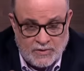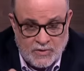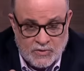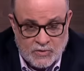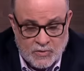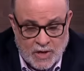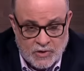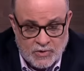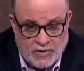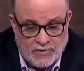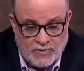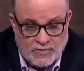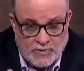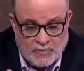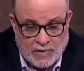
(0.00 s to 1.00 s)
destruction of
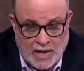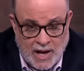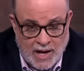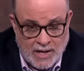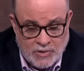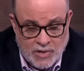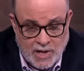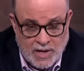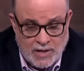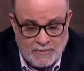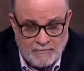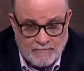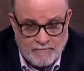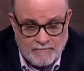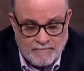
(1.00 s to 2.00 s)
the supply chain,